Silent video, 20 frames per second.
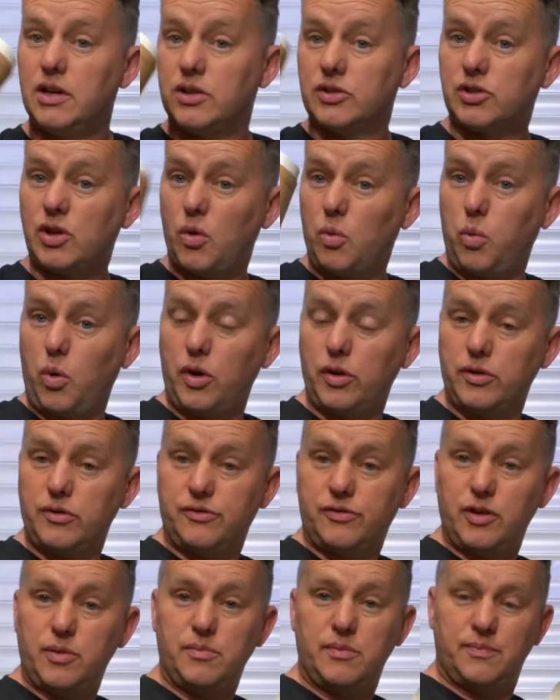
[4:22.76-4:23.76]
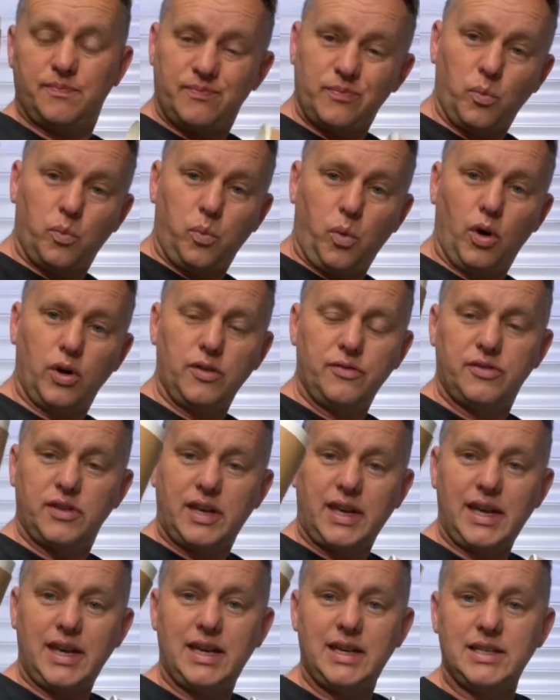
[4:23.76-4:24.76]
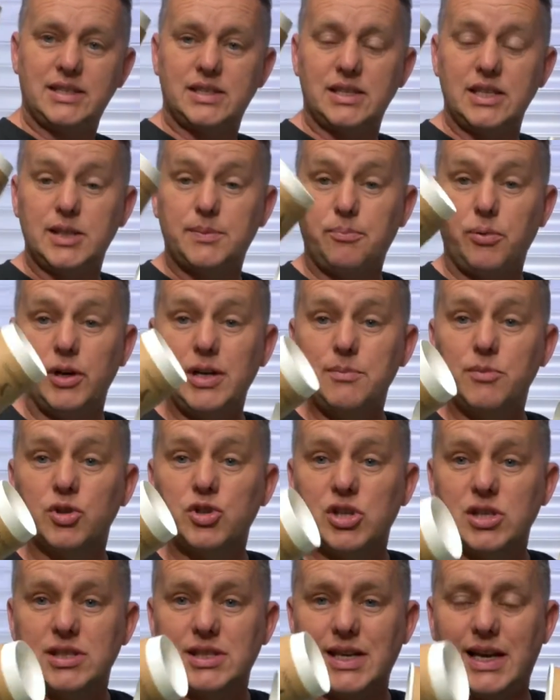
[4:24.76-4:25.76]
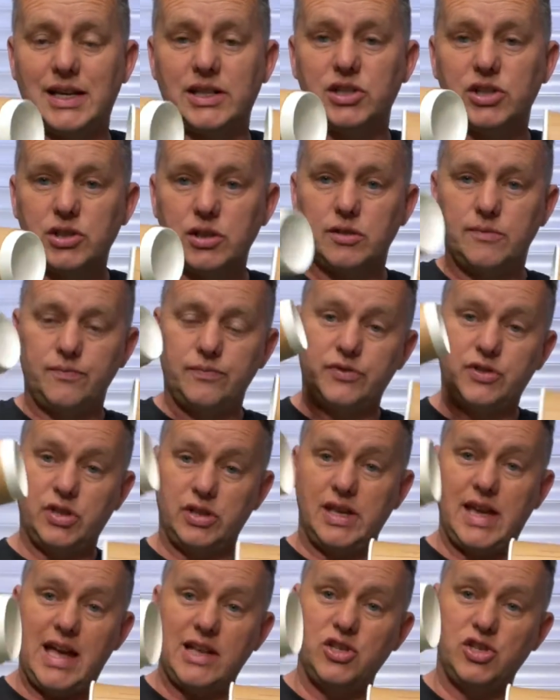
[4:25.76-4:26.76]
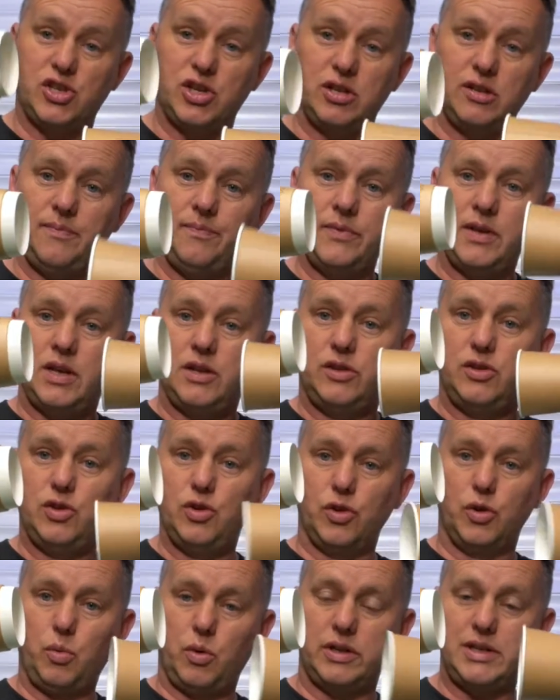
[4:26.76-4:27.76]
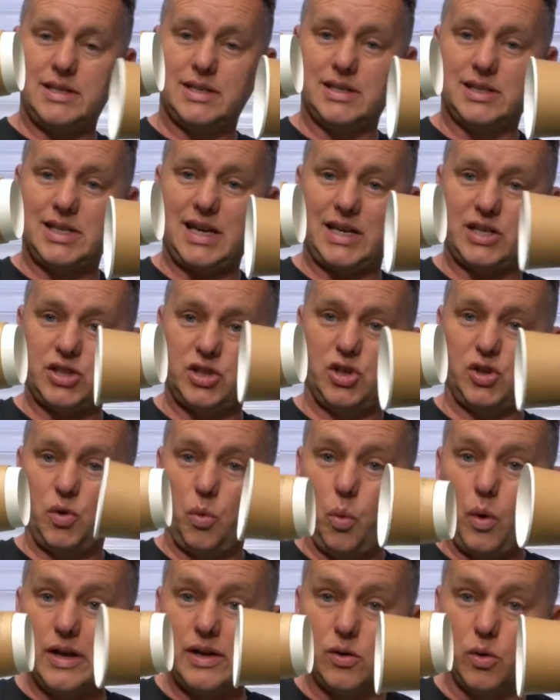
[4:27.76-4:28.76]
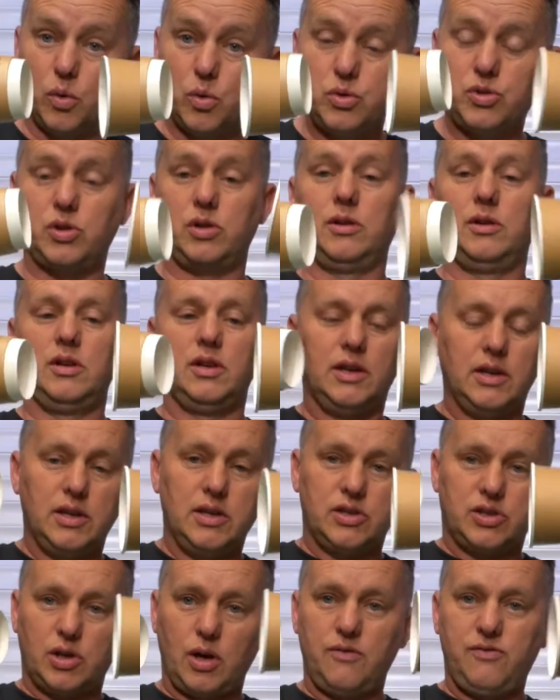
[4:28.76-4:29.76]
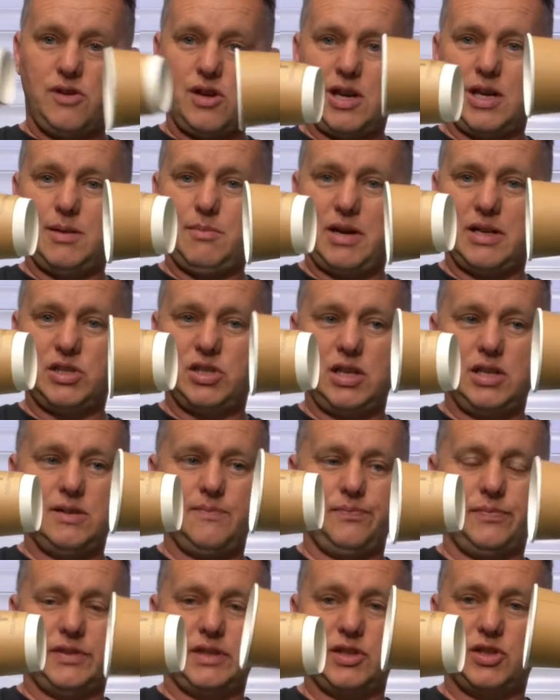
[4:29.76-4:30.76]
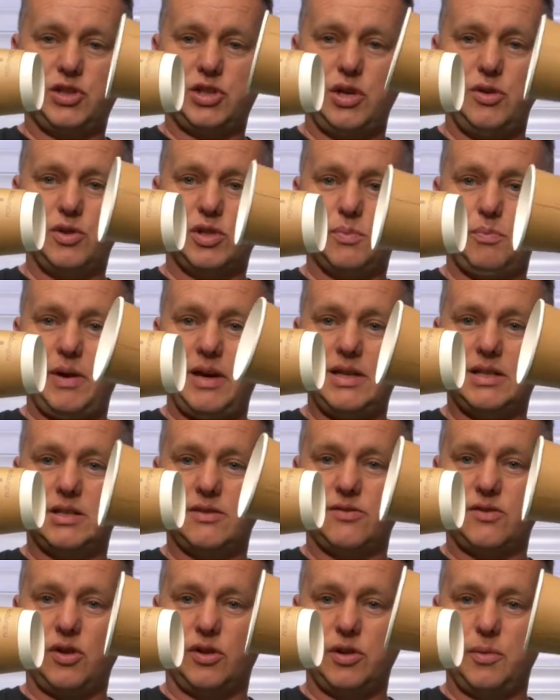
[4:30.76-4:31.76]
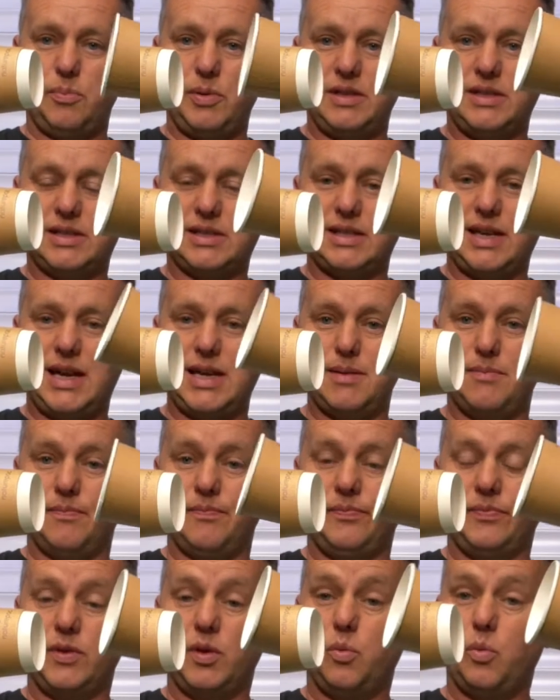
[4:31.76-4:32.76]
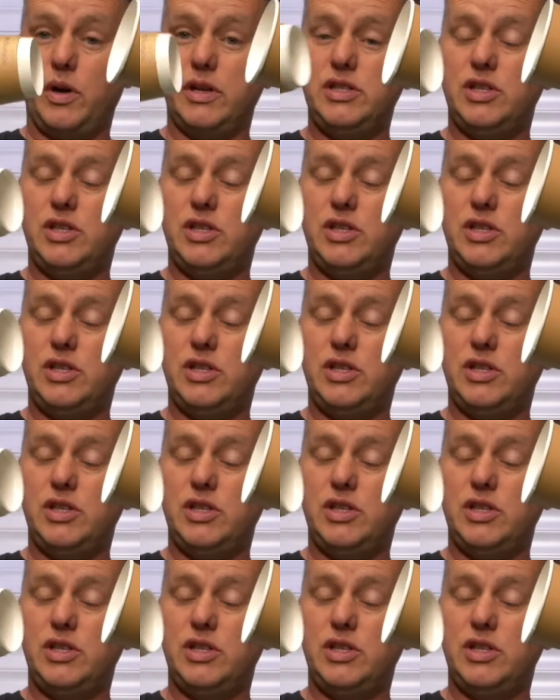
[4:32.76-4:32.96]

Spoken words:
So one of the gears is pretty much attached to the engine, the other one is attached to the wheels. So if you can imagine, the two speeds have got to be the same. When